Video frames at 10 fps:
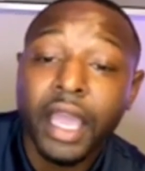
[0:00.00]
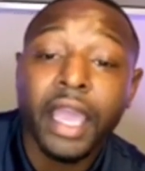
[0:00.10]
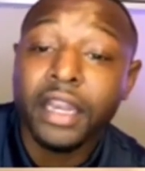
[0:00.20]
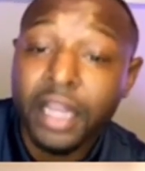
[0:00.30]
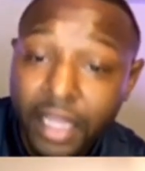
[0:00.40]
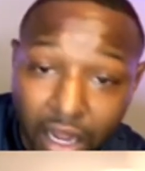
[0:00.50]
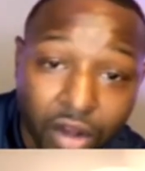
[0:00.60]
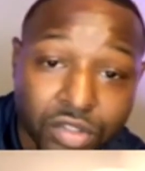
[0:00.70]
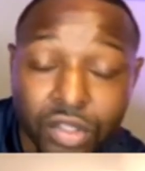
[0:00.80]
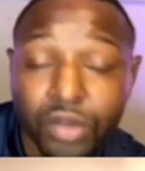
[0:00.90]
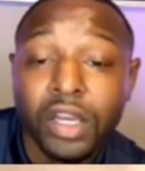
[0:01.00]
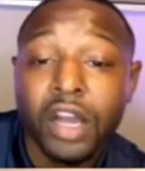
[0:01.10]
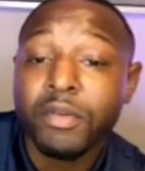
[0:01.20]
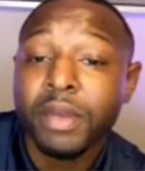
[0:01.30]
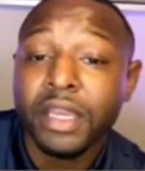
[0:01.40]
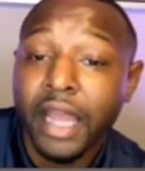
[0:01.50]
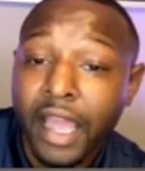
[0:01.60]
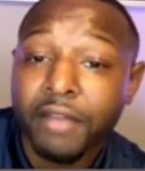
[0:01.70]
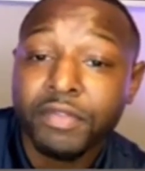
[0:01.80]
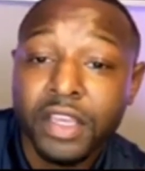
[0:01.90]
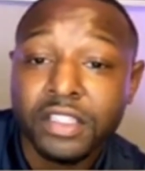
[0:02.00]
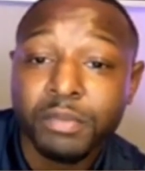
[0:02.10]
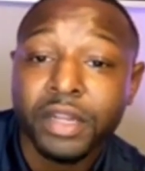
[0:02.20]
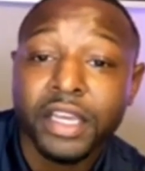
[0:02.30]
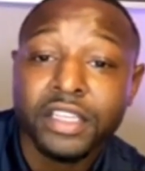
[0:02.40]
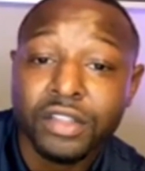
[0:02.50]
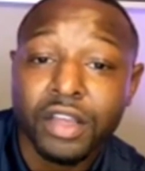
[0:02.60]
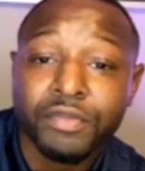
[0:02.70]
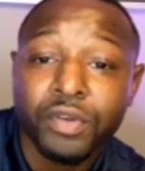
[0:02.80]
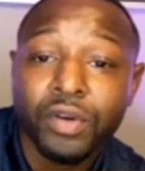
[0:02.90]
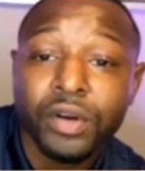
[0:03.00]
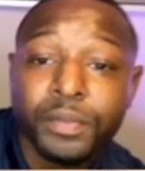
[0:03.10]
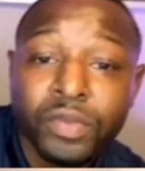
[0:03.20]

And then also the government have things in place, so therefore